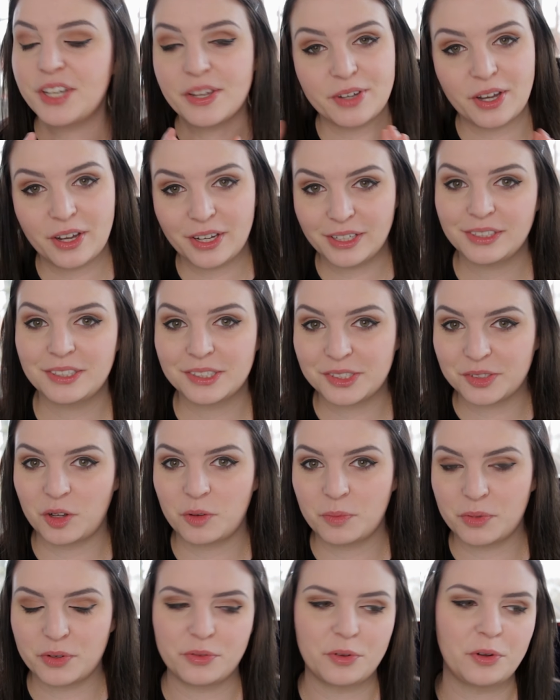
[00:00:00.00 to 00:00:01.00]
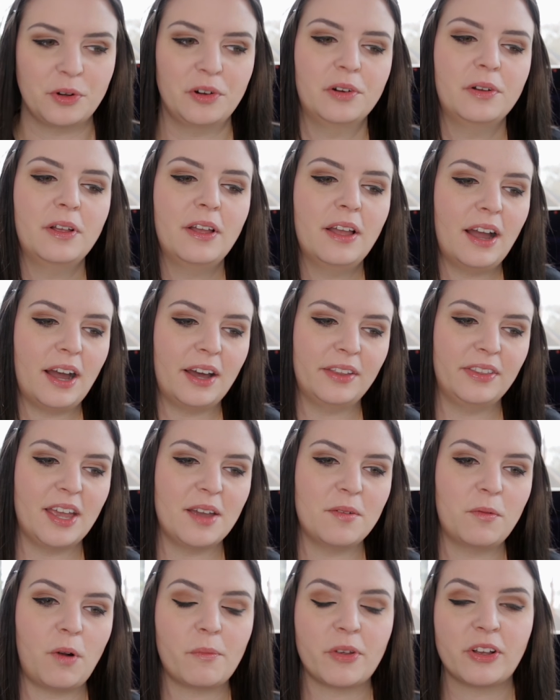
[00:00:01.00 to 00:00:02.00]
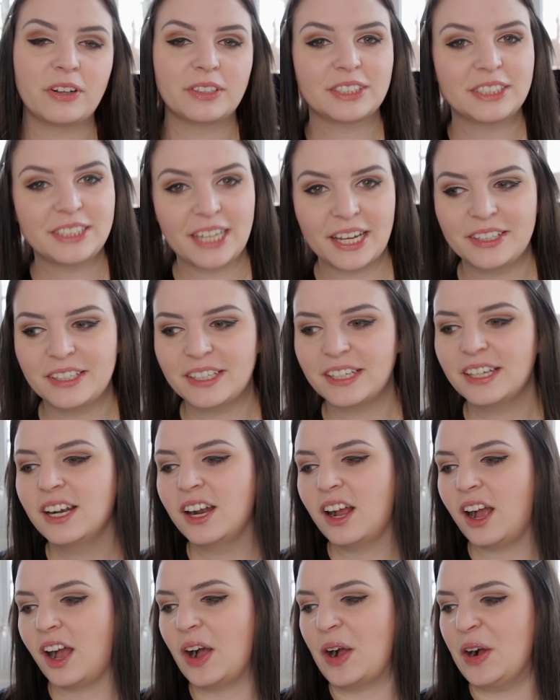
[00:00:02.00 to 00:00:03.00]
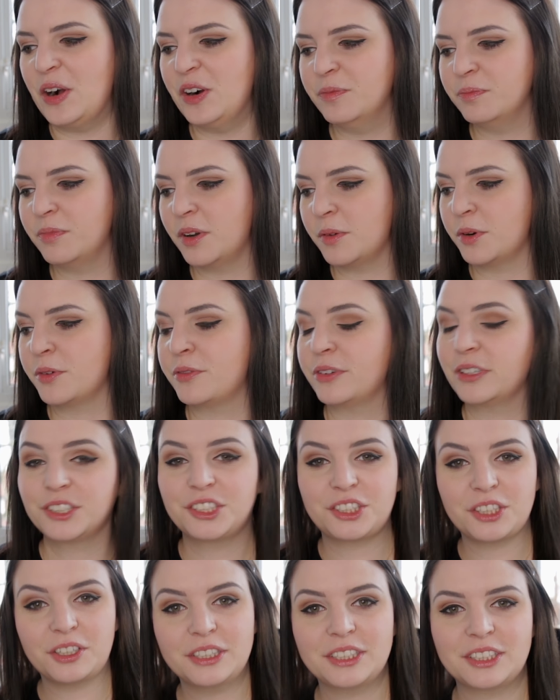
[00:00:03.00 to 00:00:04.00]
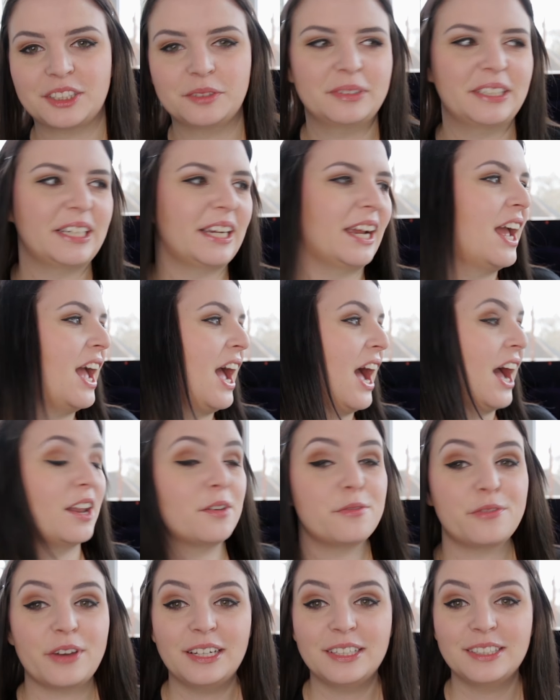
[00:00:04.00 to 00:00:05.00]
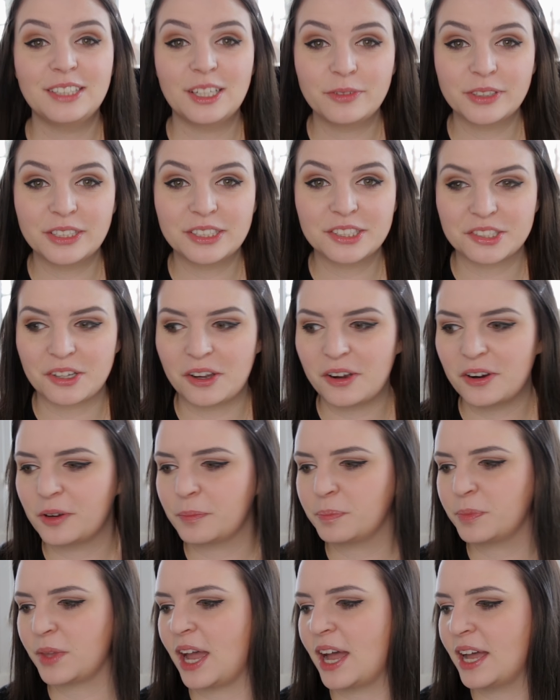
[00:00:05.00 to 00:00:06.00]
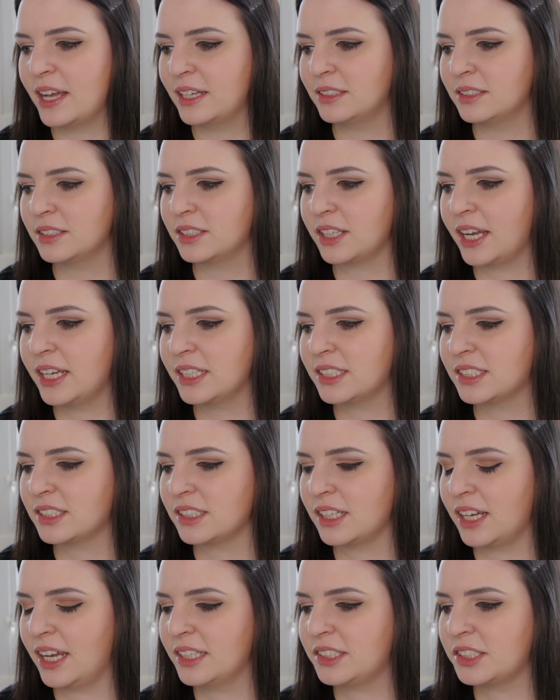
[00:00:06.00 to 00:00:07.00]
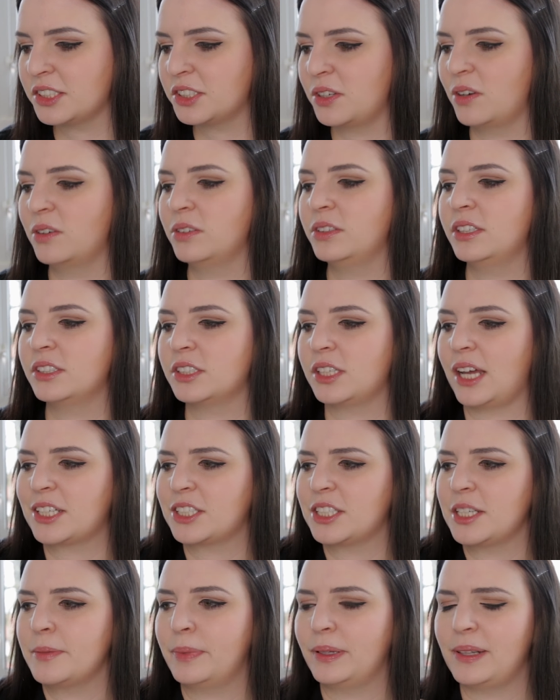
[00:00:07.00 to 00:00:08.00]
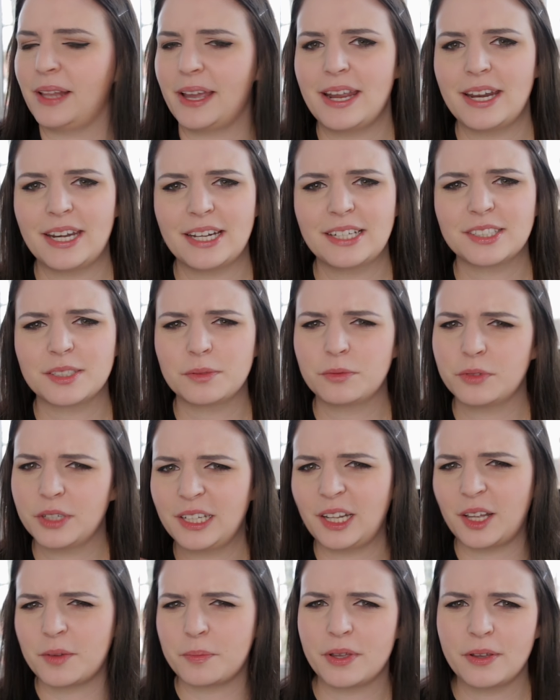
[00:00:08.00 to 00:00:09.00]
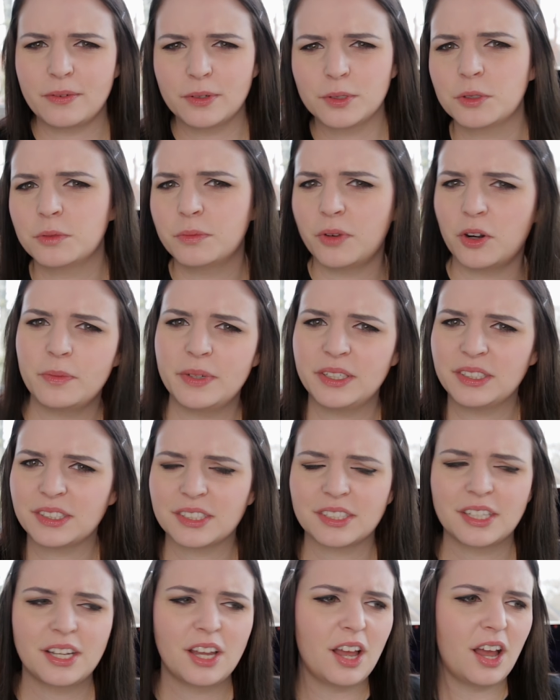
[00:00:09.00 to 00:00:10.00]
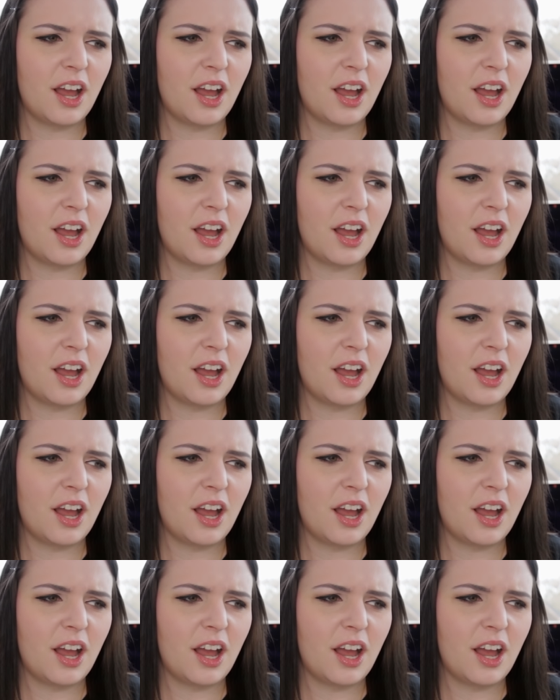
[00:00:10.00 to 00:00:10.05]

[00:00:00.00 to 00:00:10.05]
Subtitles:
never heard the song before, and then when we got together, my boyfriend showed it to me, and I fell in love with the song. And it's a song that's actually played in some really like pivotal moments.